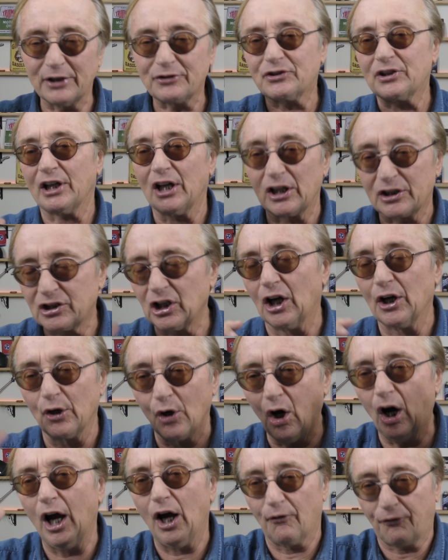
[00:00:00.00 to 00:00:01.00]
used to get a ton of
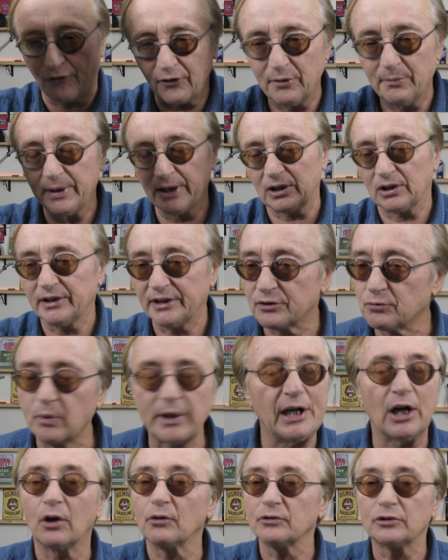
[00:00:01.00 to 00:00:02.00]
oil from the Middle East. We
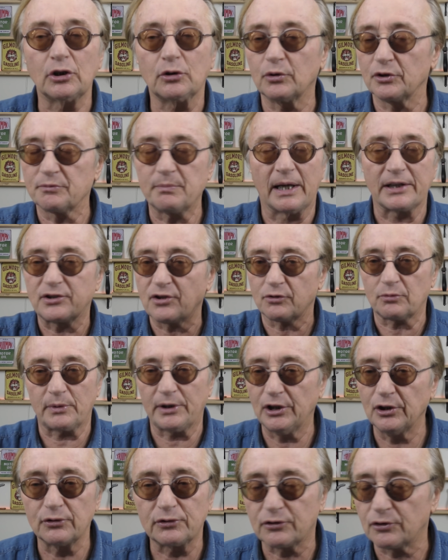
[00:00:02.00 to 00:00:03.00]
don't do as much as
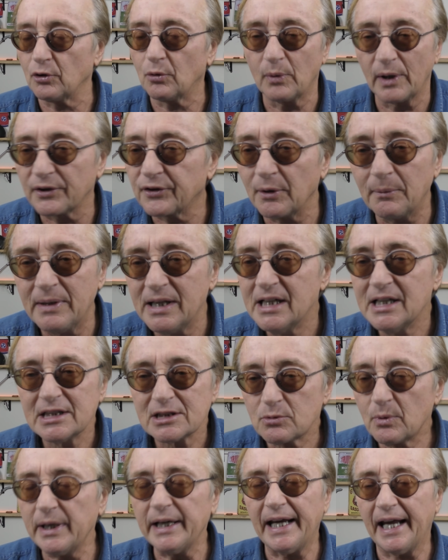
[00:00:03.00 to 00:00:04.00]
we used to with them.
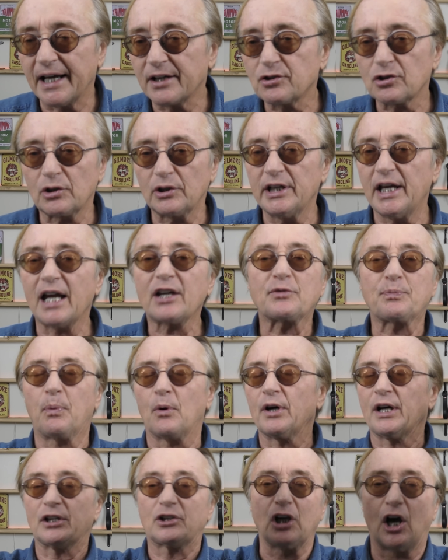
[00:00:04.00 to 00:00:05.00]
We actually
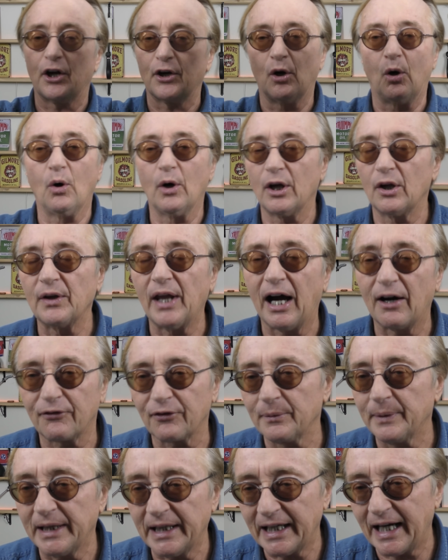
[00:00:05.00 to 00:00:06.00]
export a ton of oil now
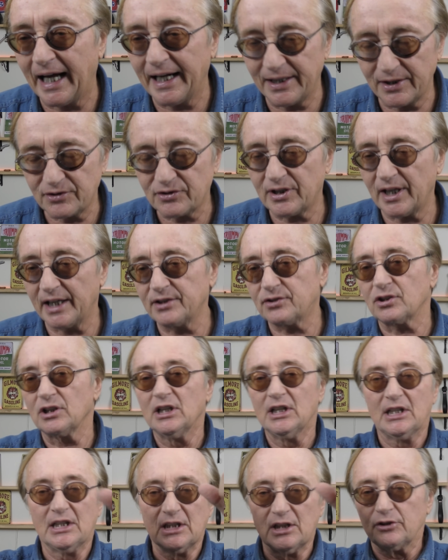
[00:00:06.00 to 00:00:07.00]
from the United States
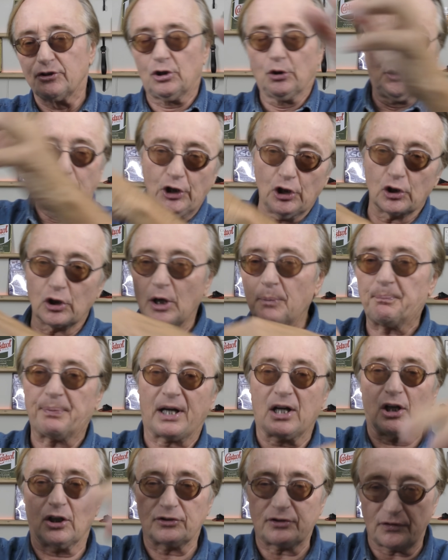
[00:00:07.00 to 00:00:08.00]
to Europe
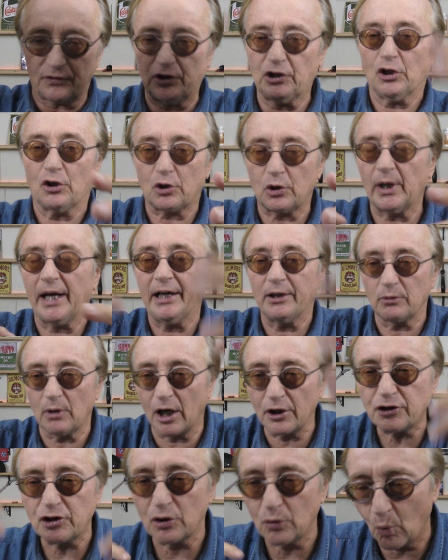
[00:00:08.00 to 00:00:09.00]
because of the
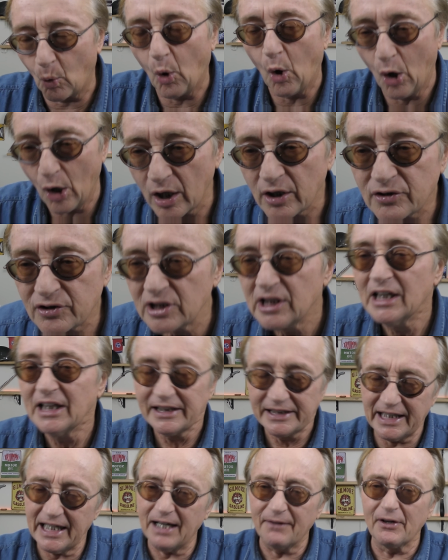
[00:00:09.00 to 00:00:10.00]
Ukraine-Russian wars.
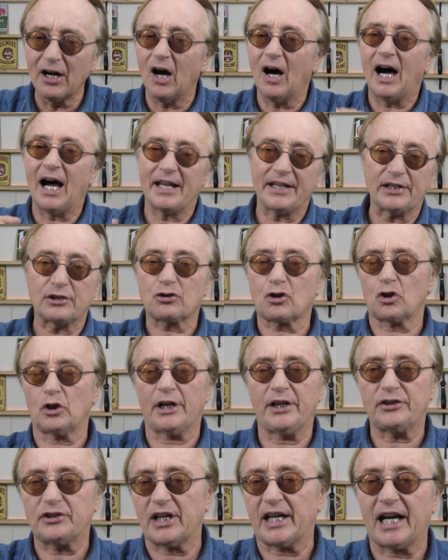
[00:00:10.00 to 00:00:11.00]
You never know how these
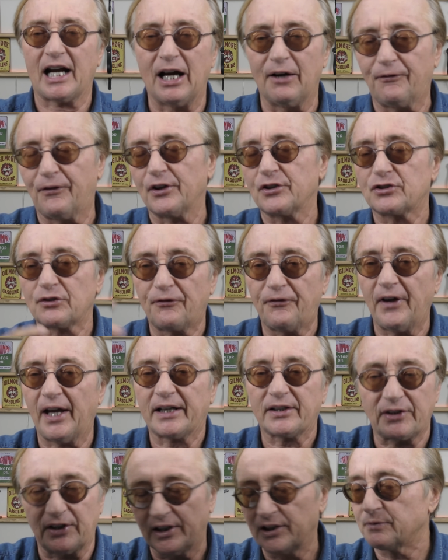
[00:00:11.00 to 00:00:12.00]
crazy conflicts
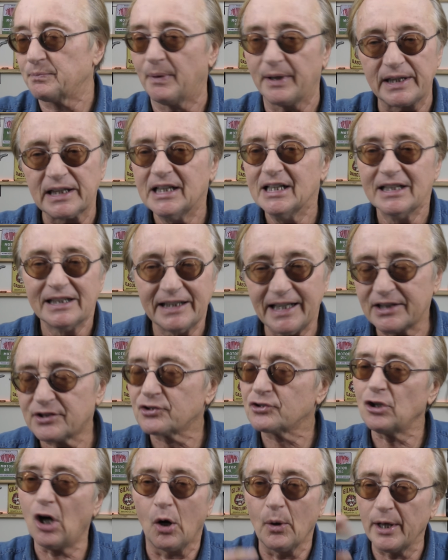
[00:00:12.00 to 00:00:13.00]
affect things, but it's
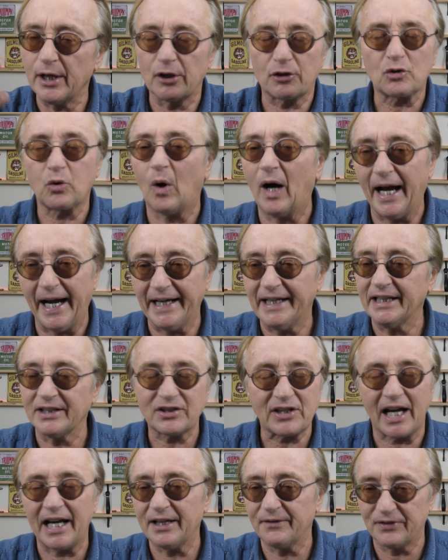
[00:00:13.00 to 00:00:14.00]
so intertwined, it's
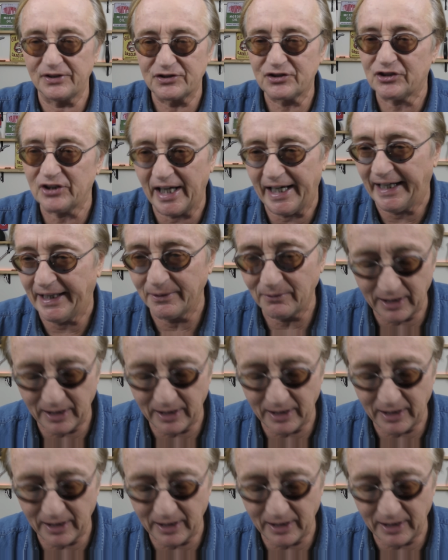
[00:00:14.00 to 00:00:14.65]
kind of insane,